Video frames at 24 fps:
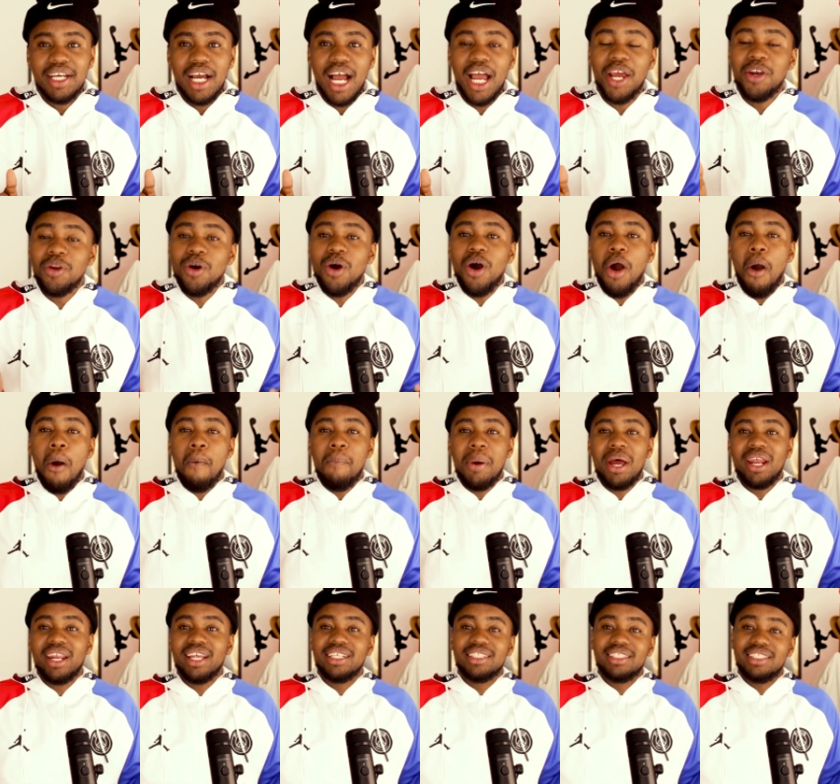I know our
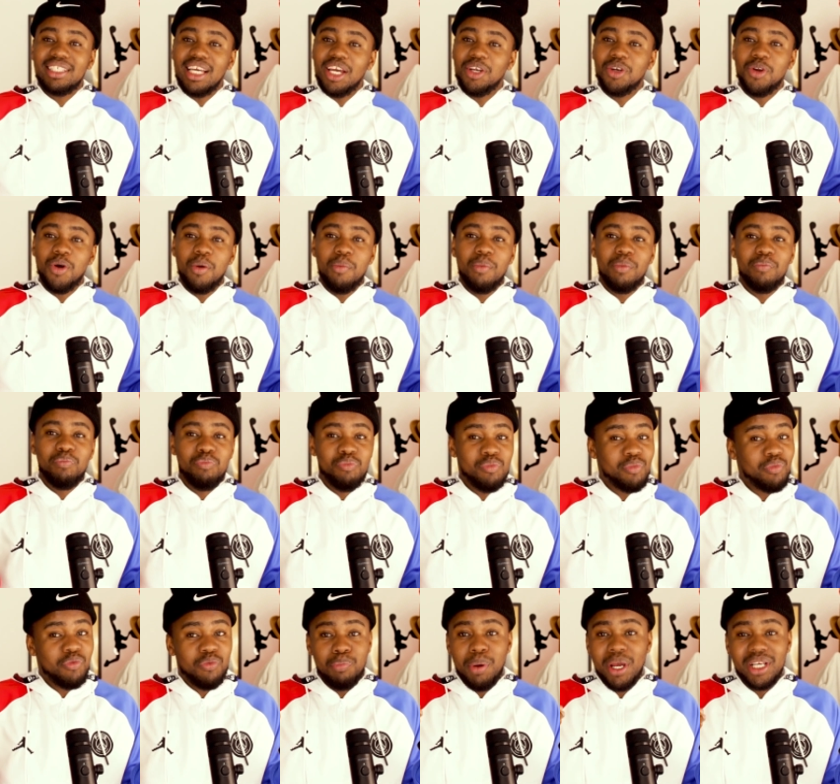parents, I know
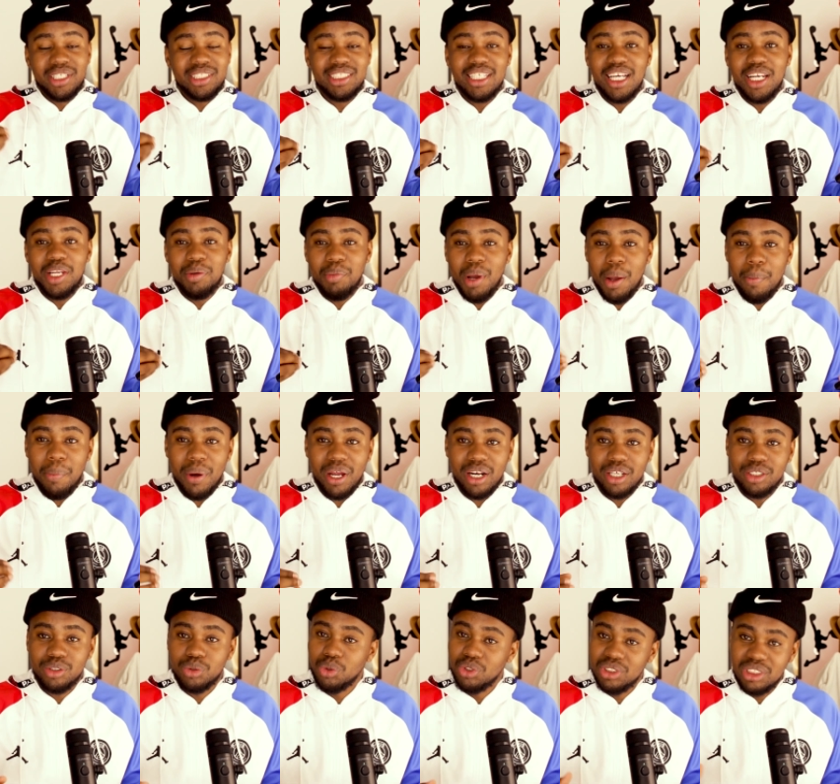personally my
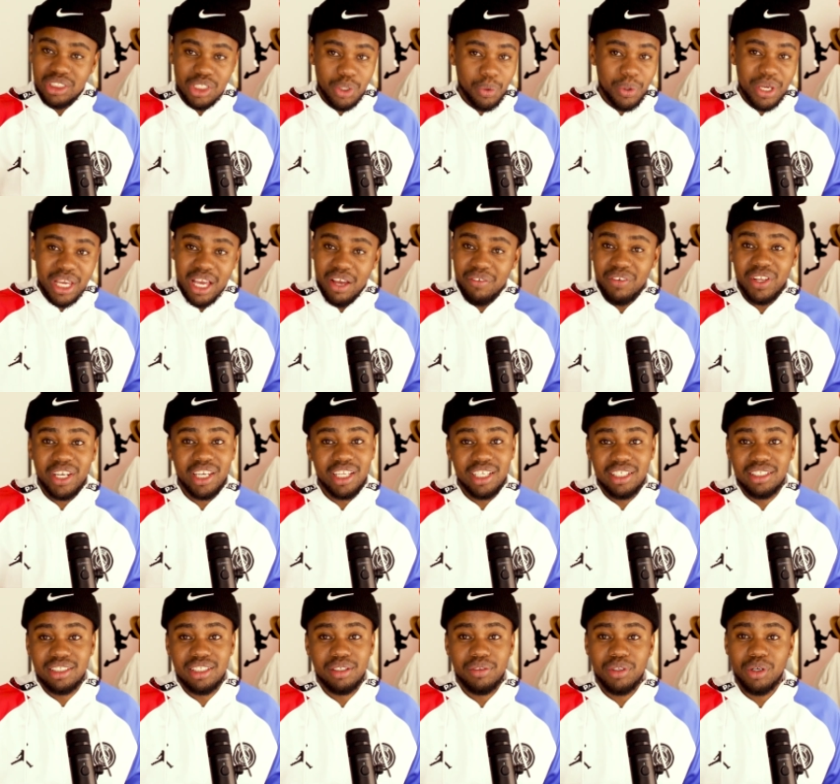parents will say we have it
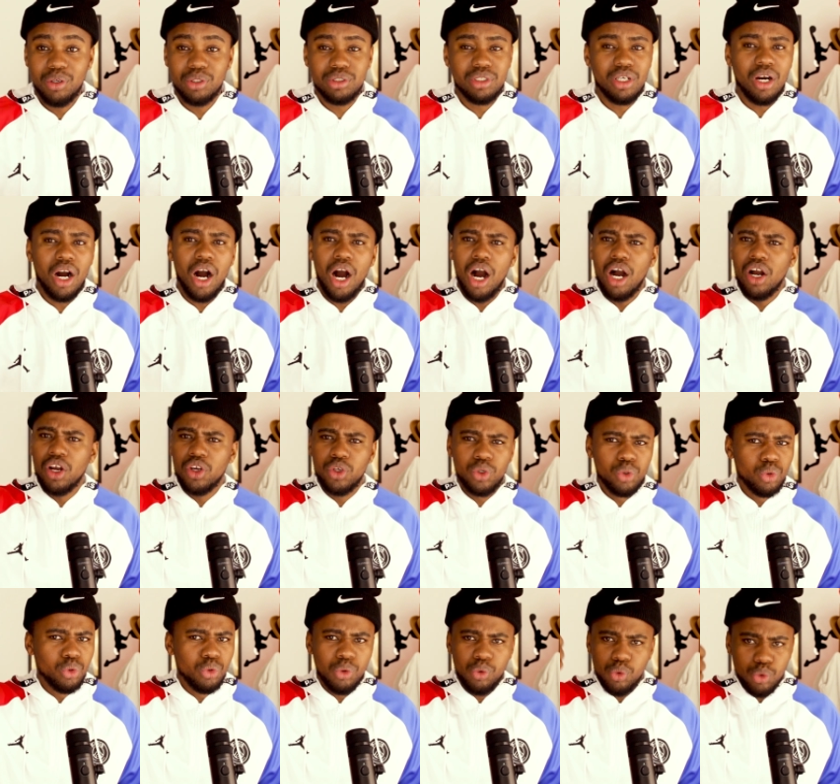easy. They will say, oh,
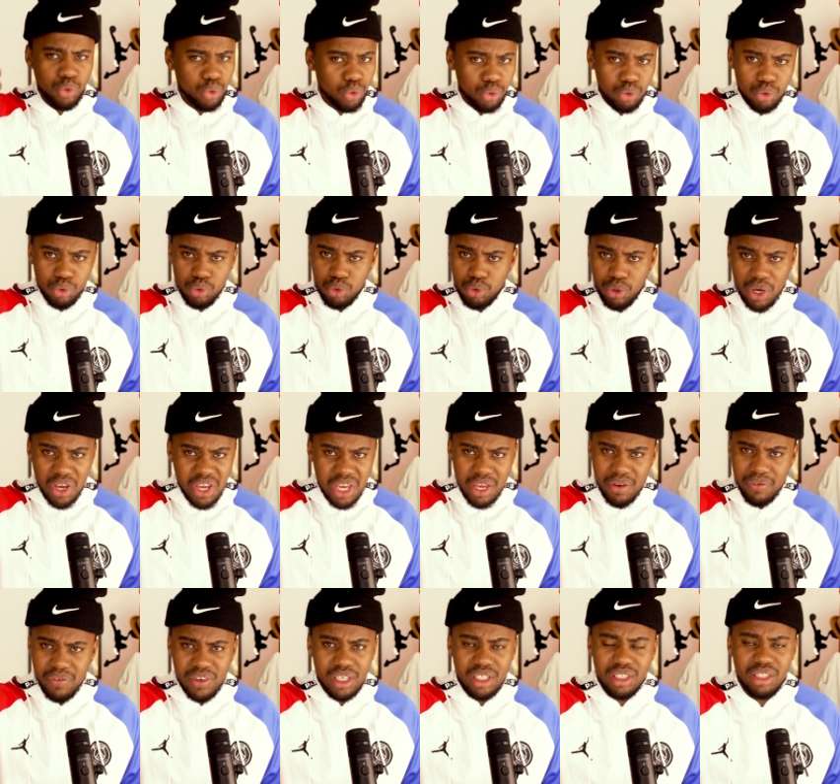you are
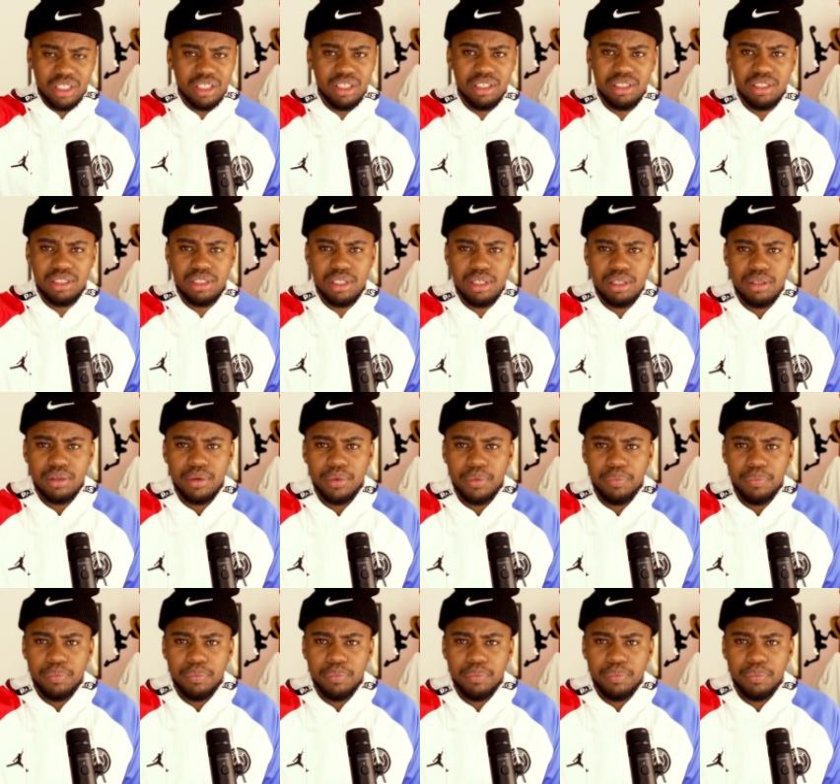having it easy.